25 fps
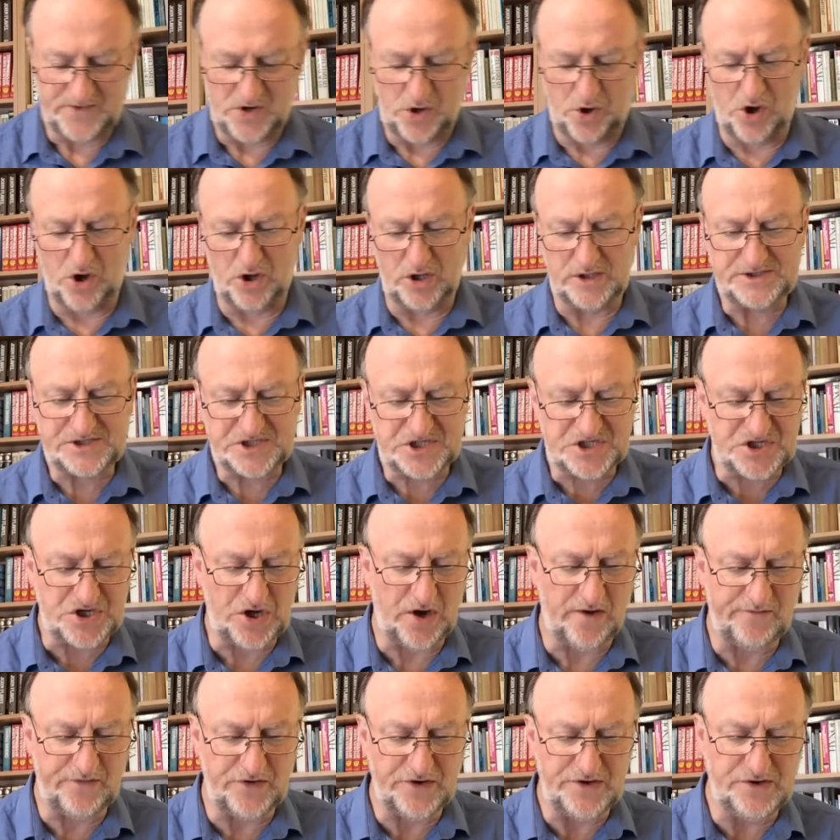All
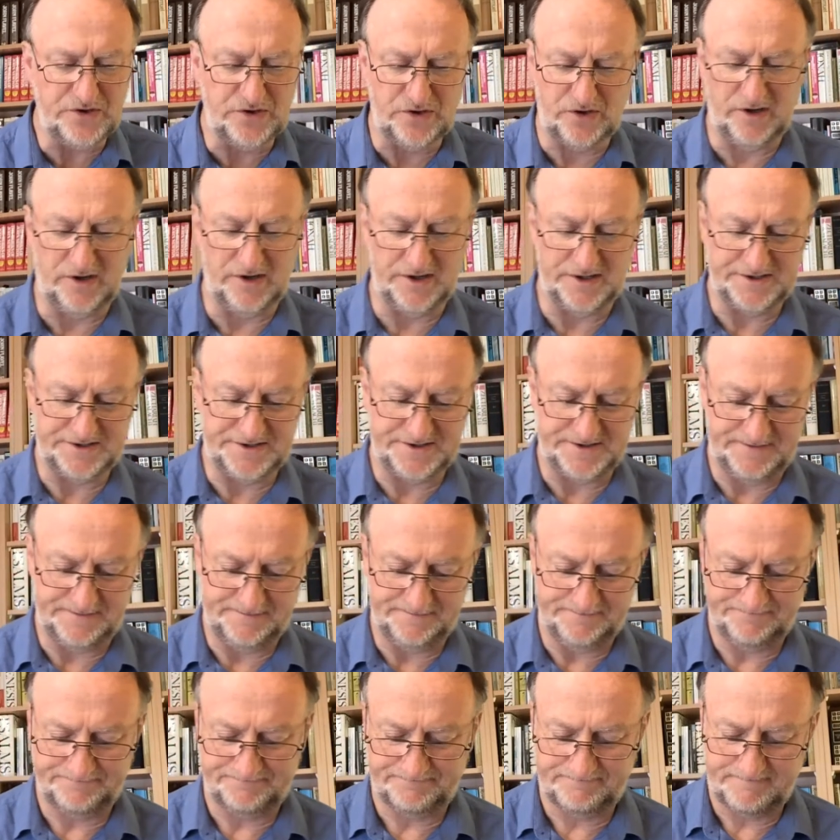sovereign God,
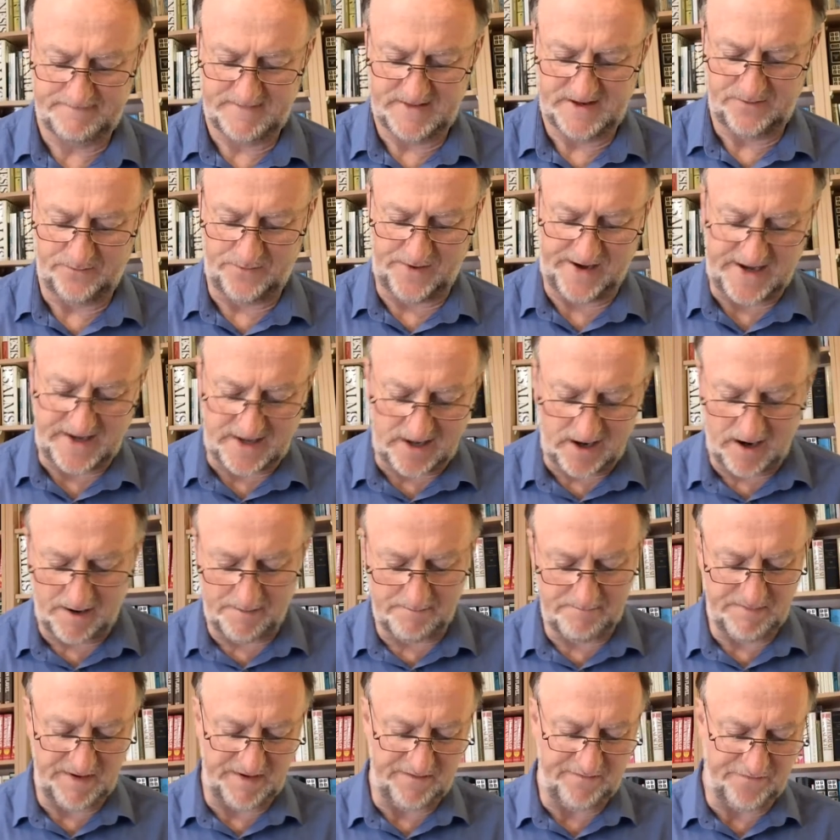we
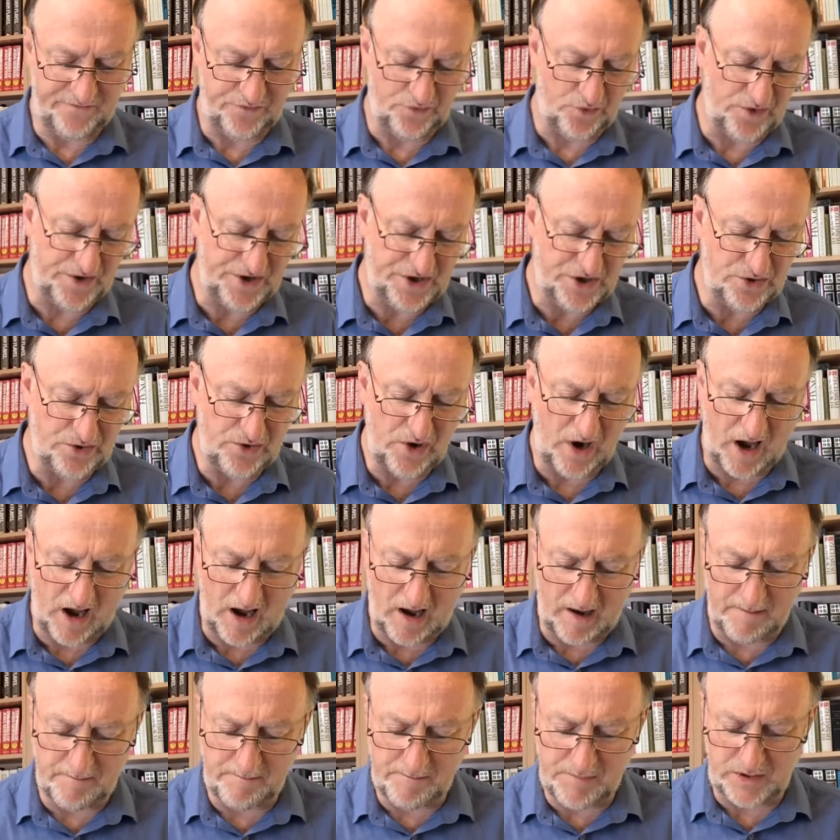come before you
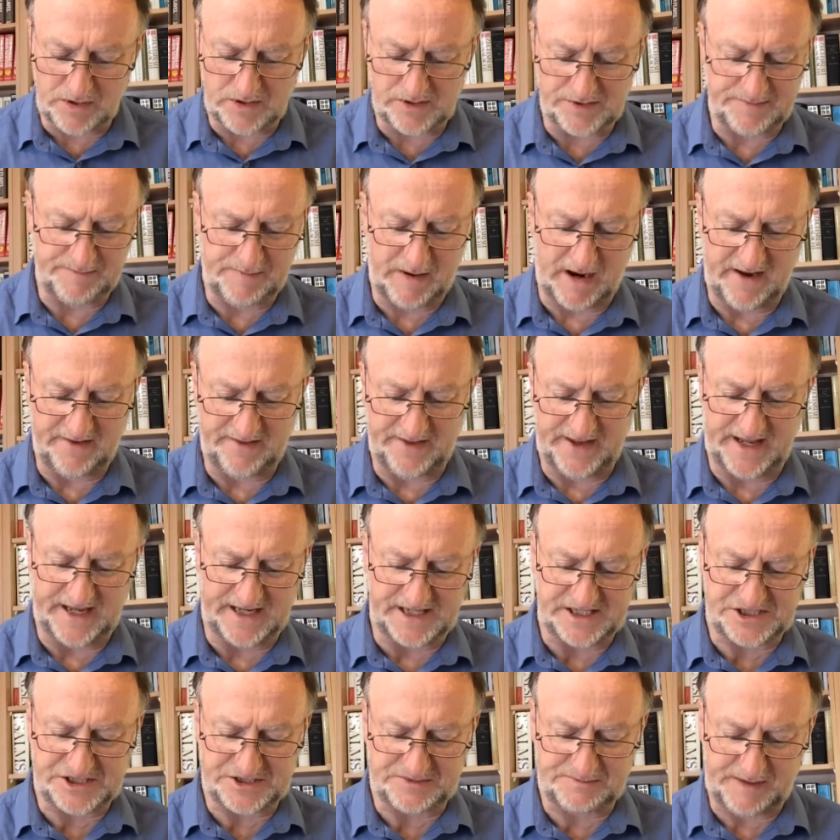humbled by the
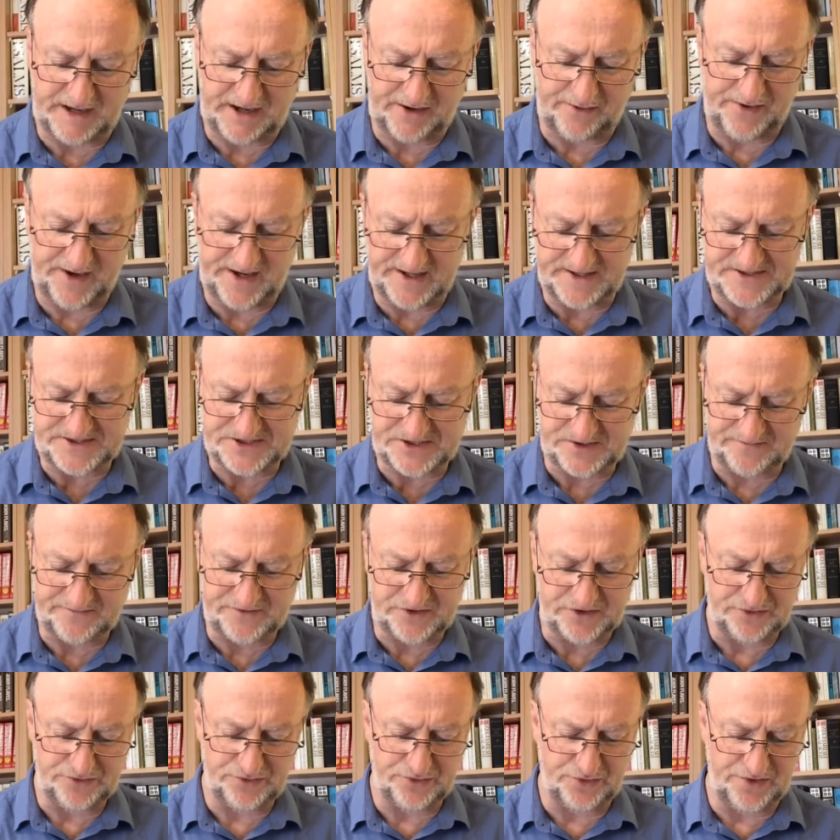experience of
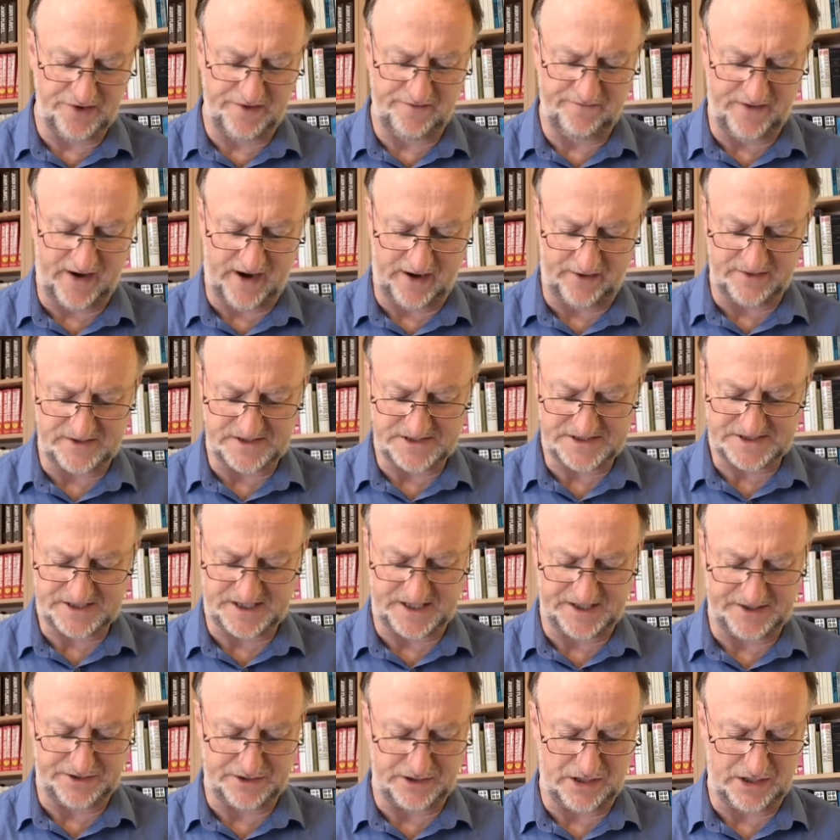coronavirus and